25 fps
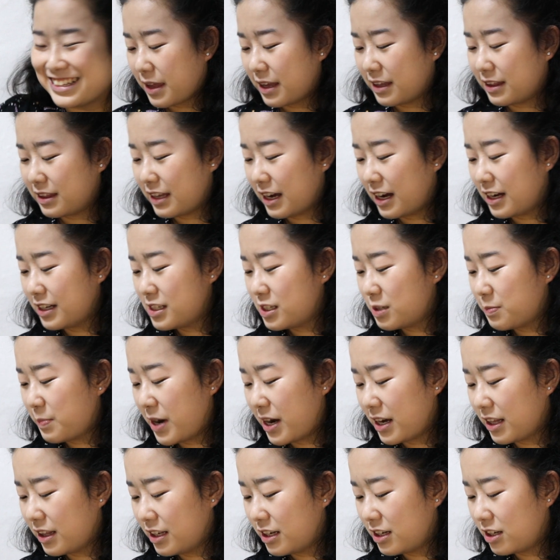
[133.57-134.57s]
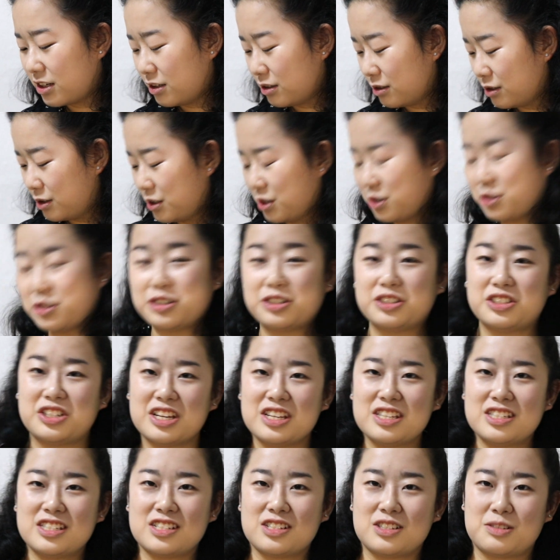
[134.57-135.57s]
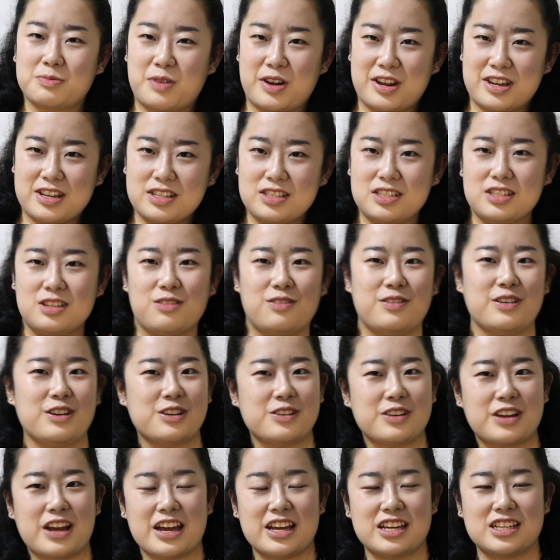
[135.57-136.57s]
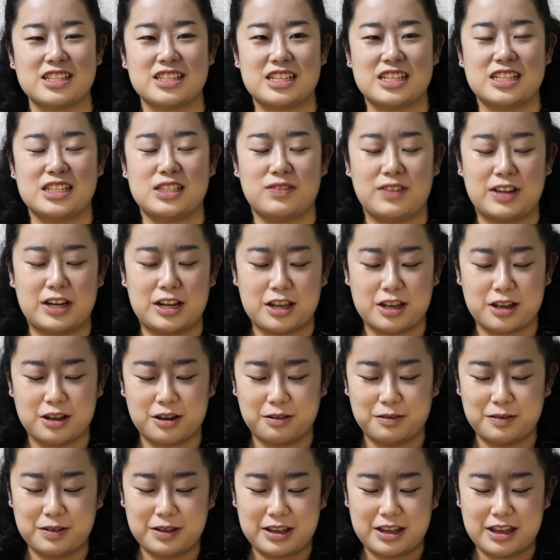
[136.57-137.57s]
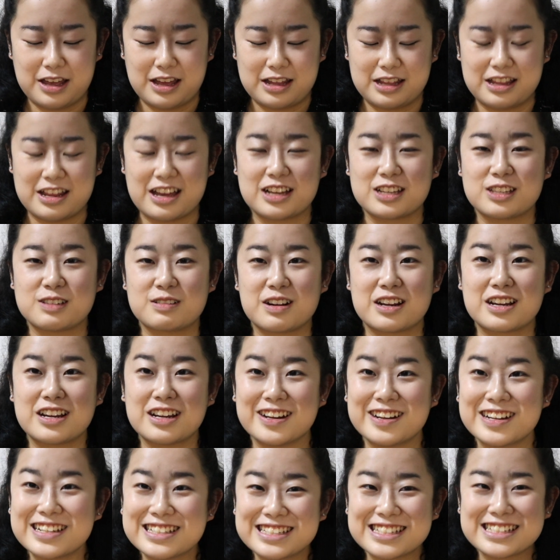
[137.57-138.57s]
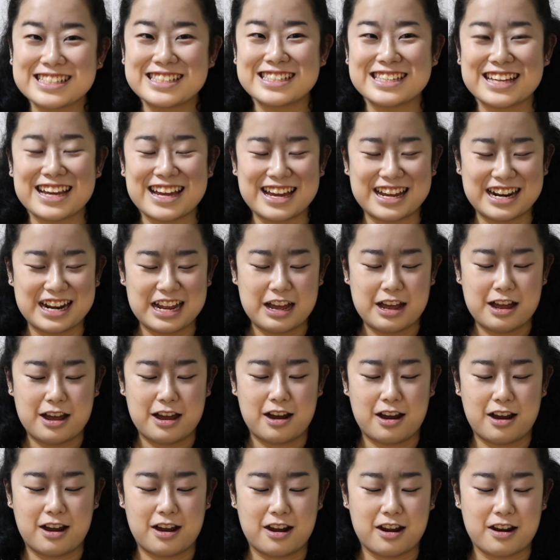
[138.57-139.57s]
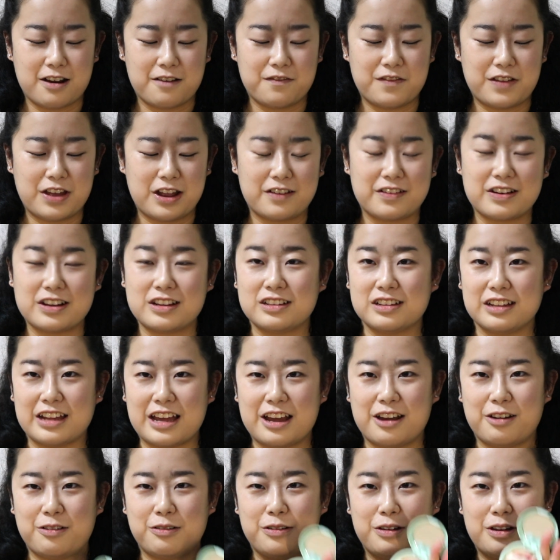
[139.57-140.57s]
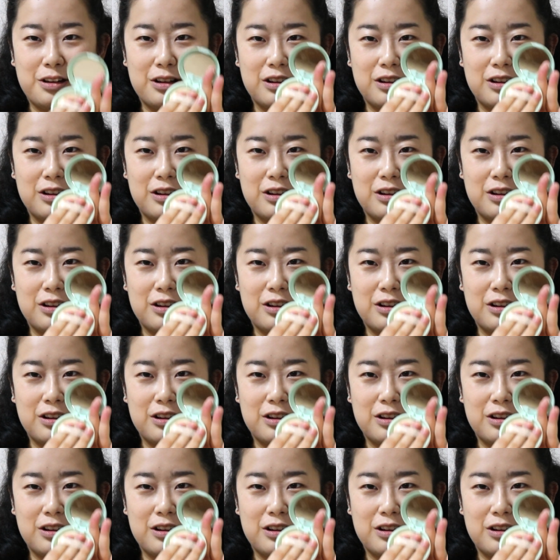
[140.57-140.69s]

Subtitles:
that's my little social justice rant for you guys this video. Next we're going to set our very loud?